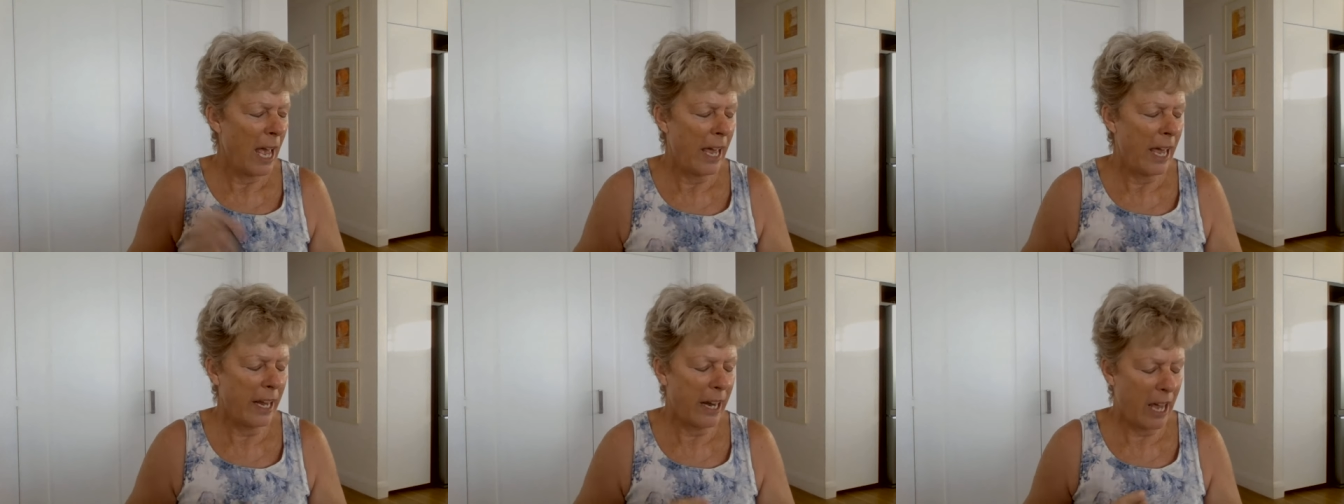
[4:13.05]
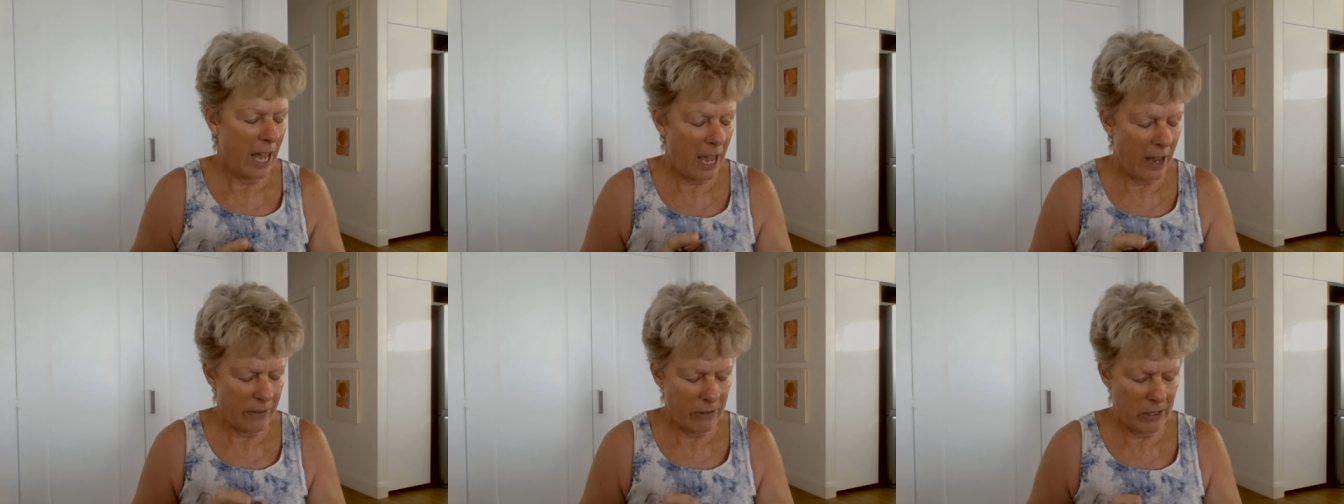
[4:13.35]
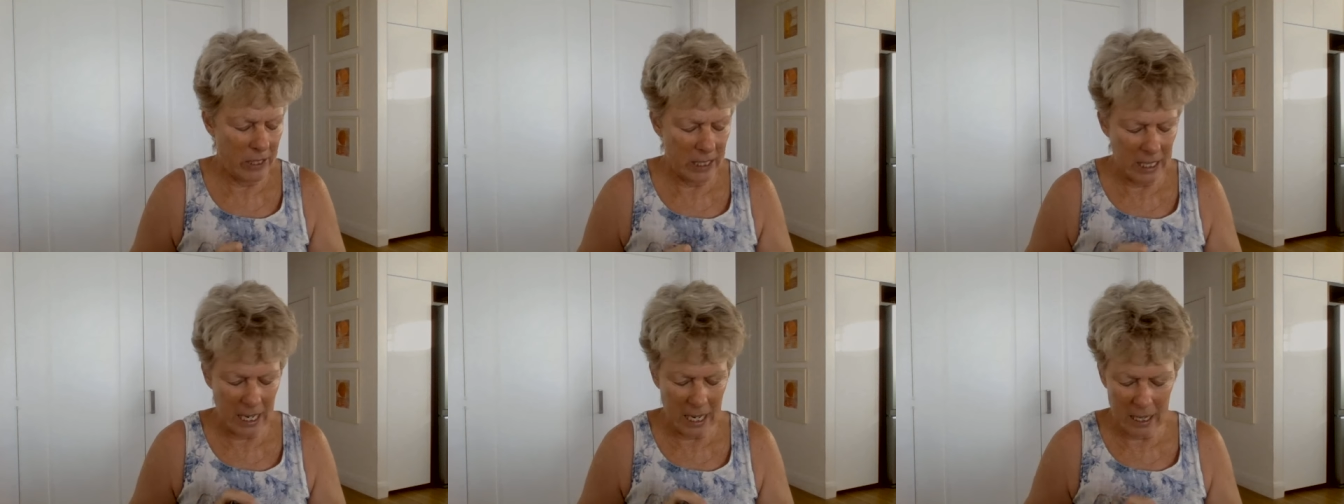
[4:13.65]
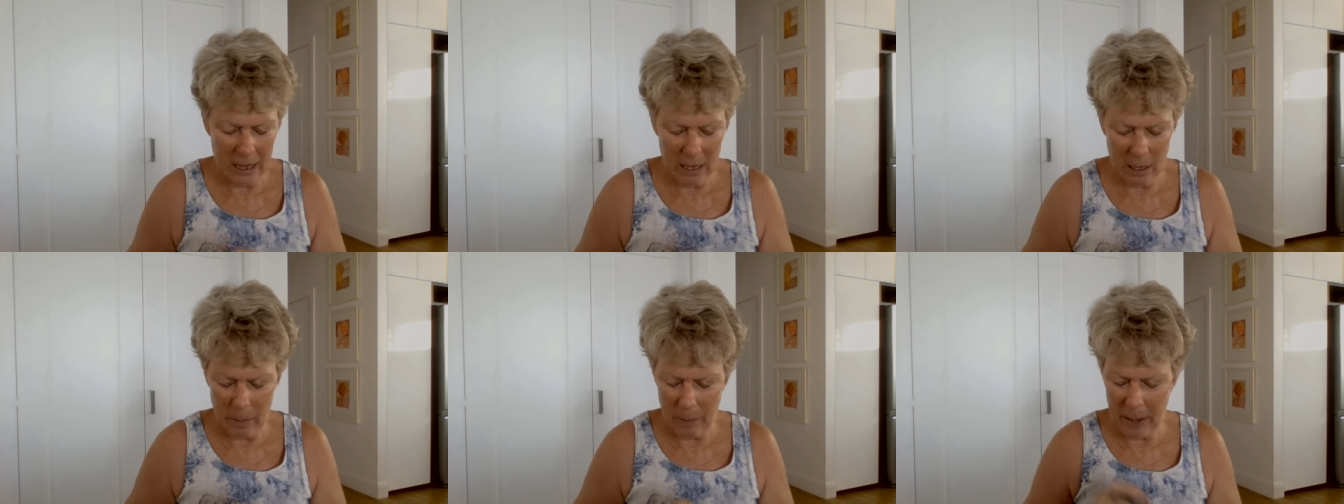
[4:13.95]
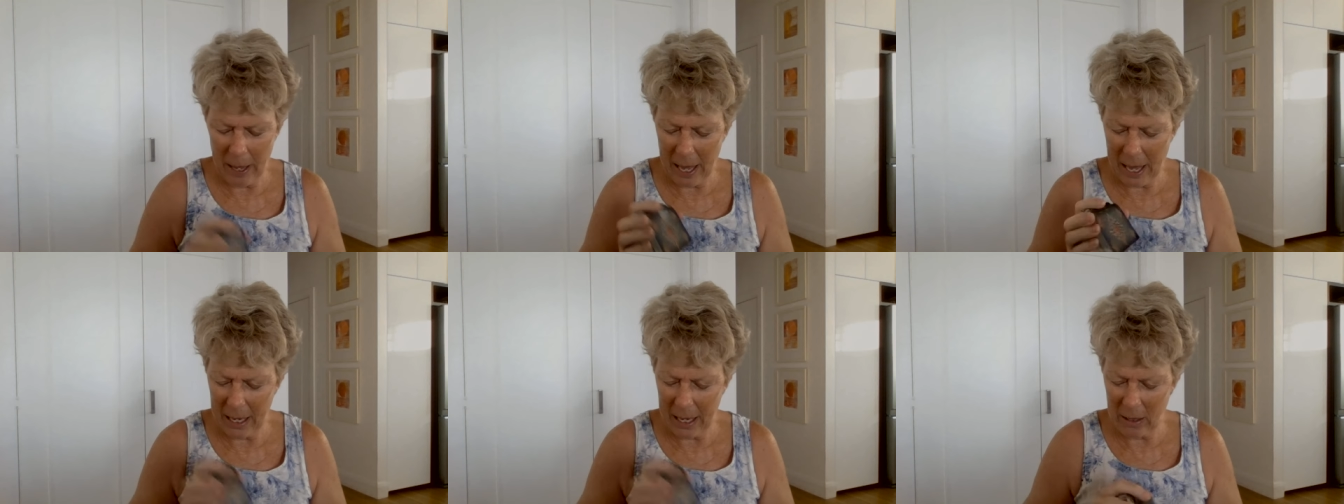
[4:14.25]
and I have seen that
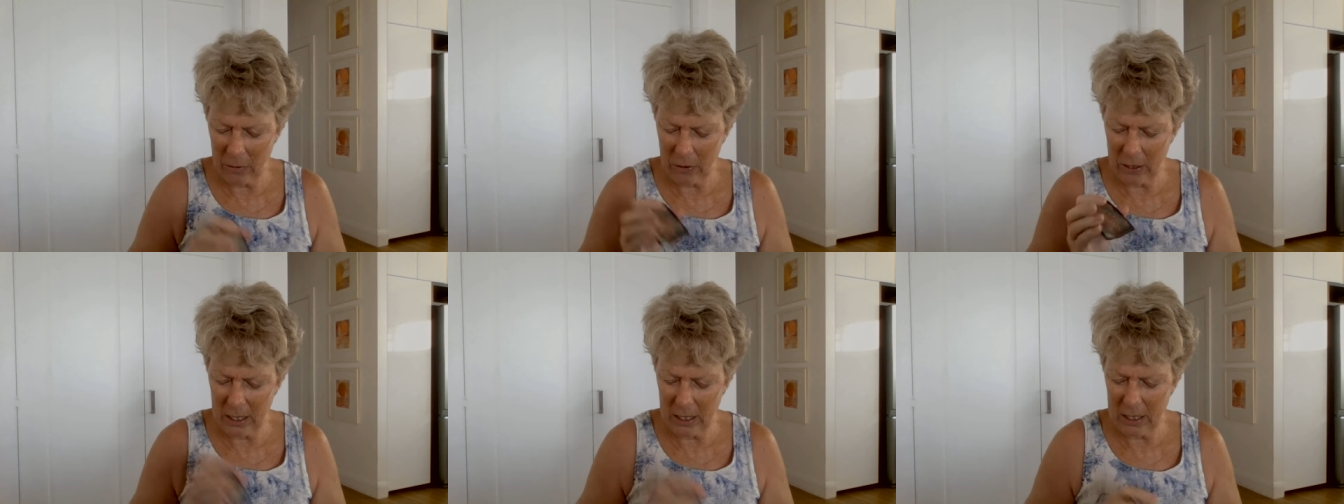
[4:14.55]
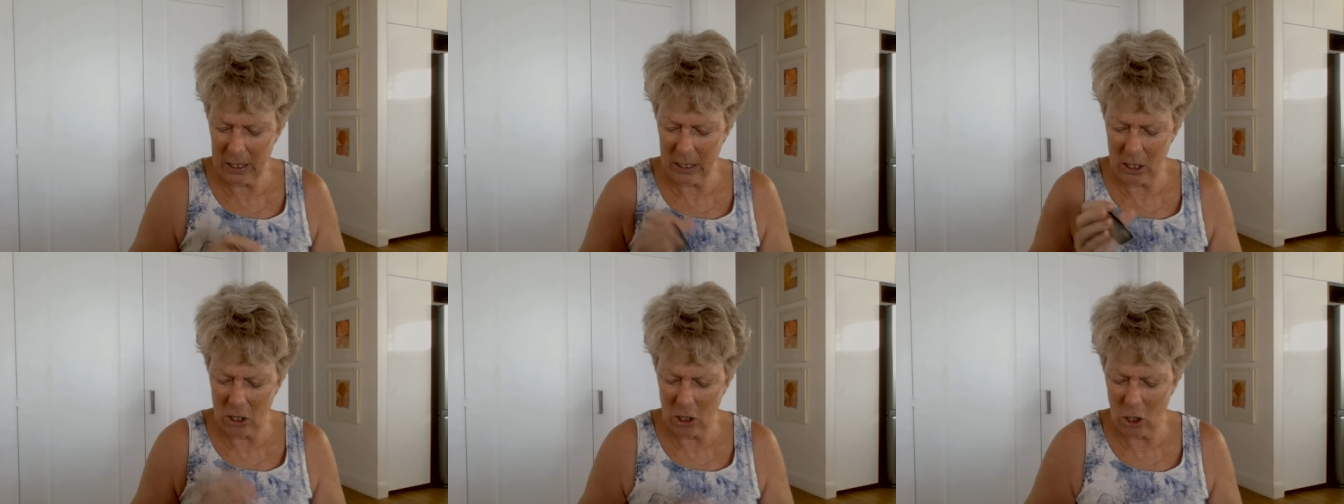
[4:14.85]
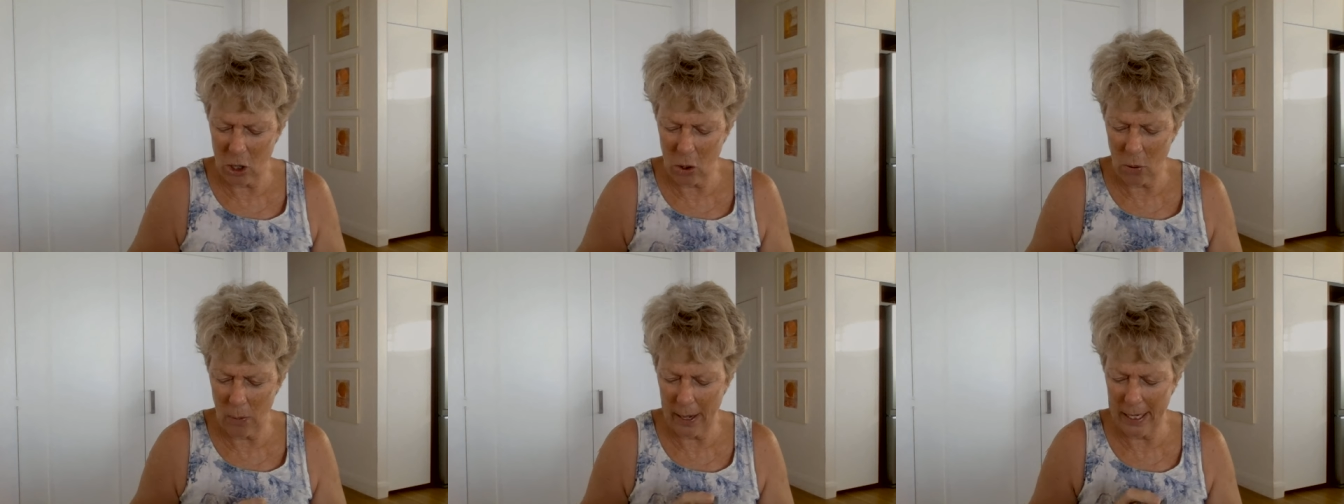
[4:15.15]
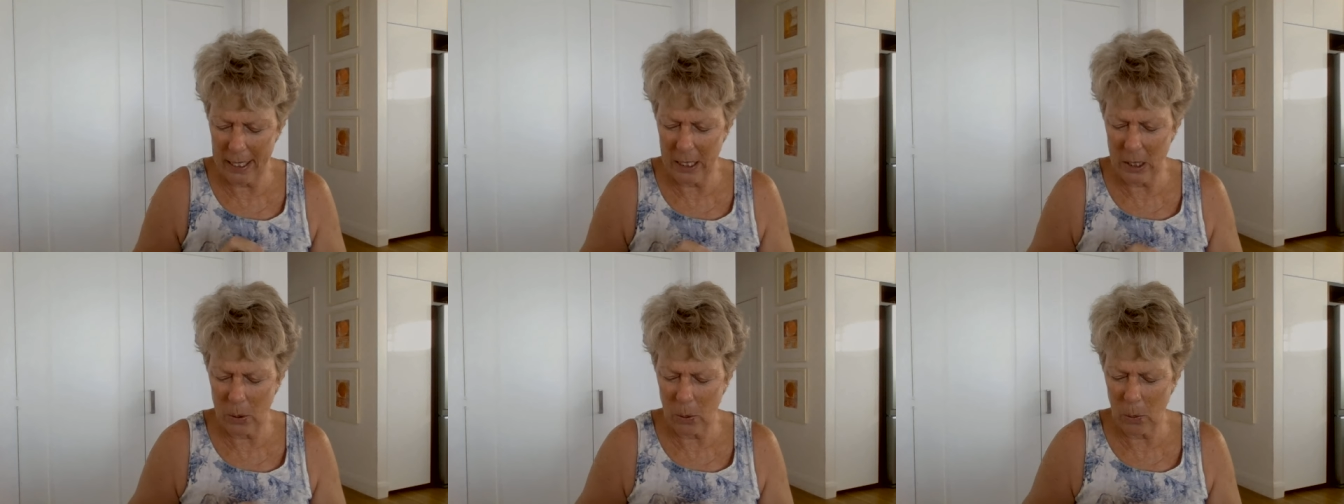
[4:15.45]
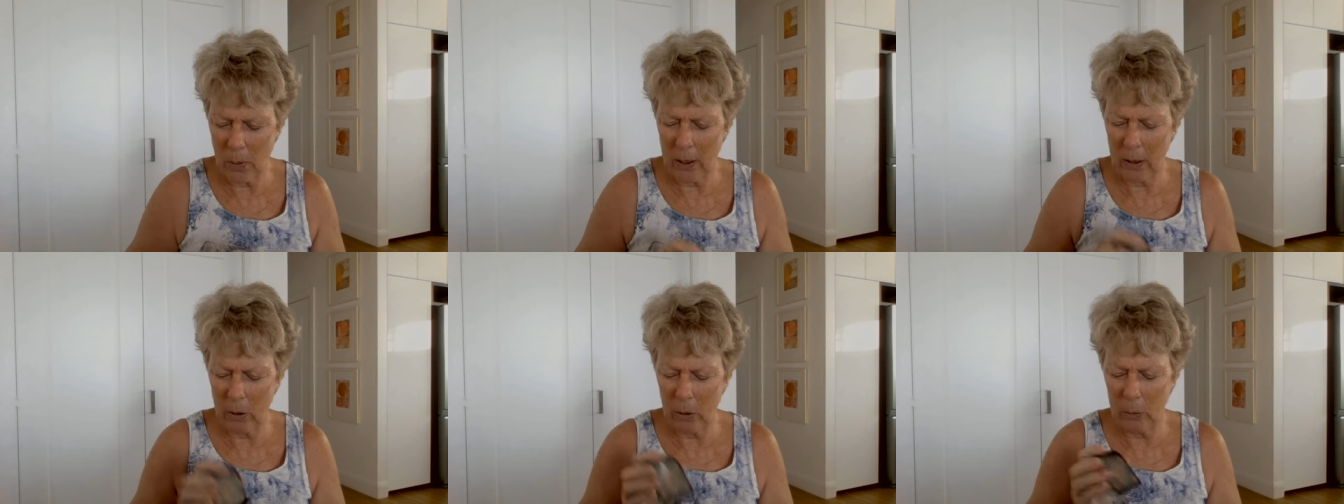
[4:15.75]
part of this, the US
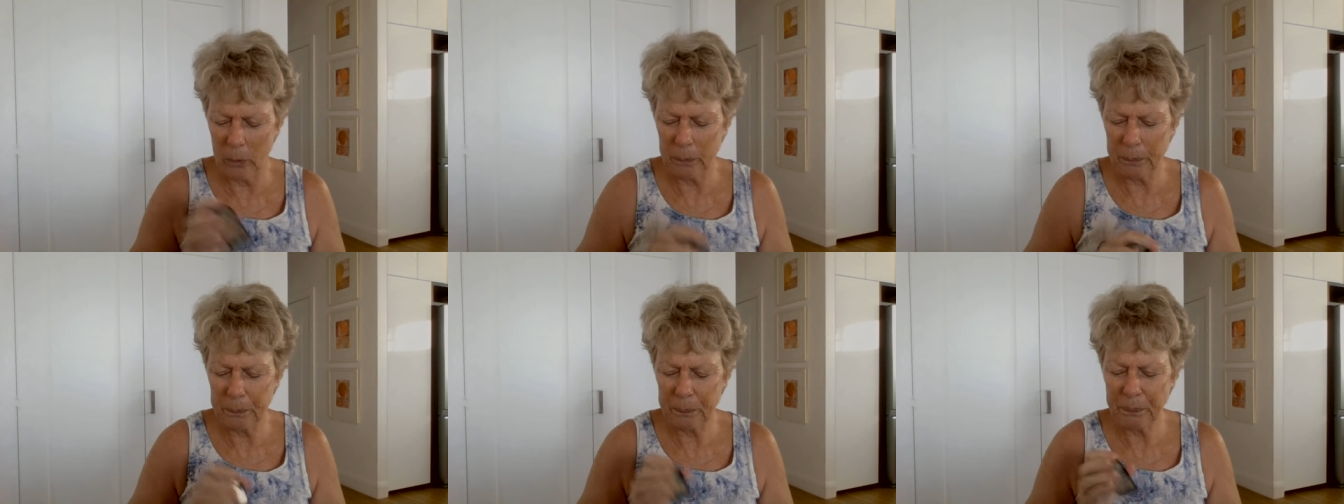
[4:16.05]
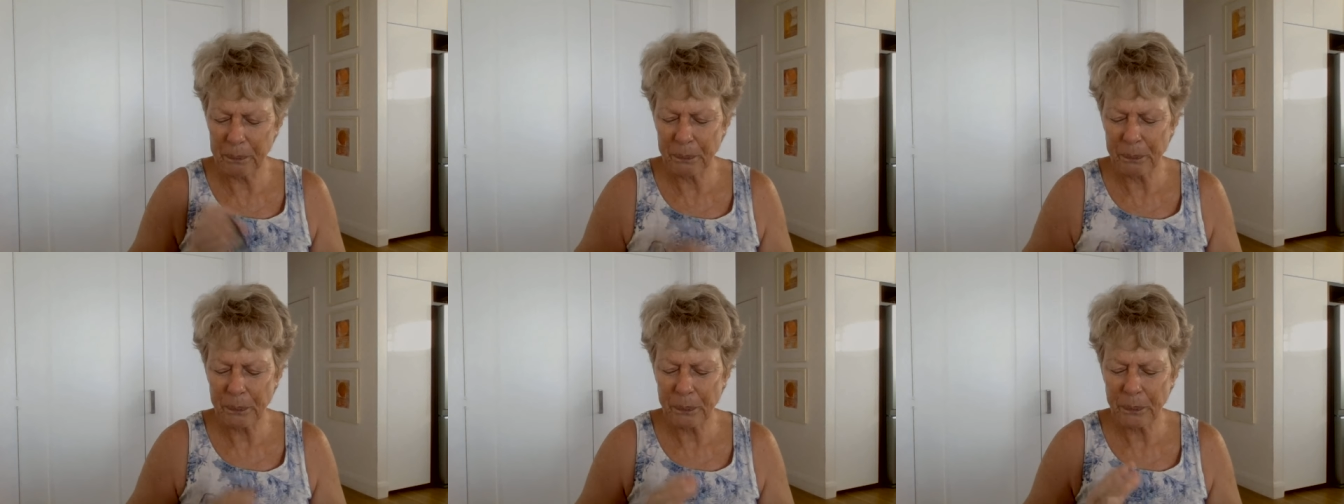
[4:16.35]
will